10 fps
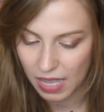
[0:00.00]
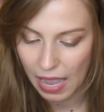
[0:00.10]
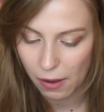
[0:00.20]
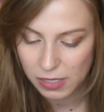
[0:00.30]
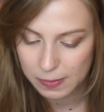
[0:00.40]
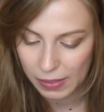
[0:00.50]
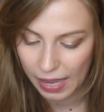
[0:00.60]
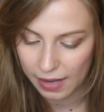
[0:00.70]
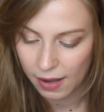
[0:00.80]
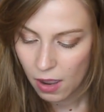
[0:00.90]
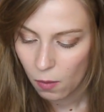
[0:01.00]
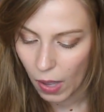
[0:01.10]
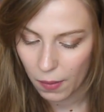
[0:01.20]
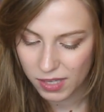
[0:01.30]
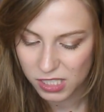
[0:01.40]
I always plan
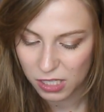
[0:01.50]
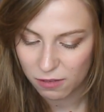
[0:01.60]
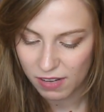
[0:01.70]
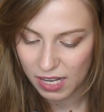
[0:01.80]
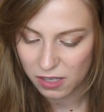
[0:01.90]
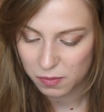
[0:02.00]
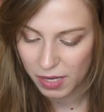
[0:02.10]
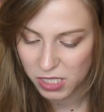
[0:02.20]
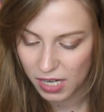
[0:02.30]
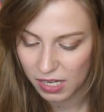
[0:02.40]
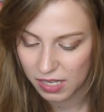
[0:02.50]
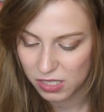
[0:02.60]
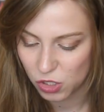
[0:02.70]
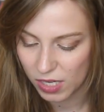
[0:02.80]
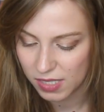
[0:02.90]
while watching your videos. My channel
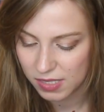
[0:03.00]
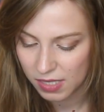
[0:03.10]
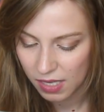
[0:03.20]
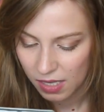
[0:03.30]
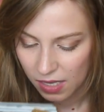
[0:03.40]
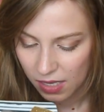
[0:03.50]
is just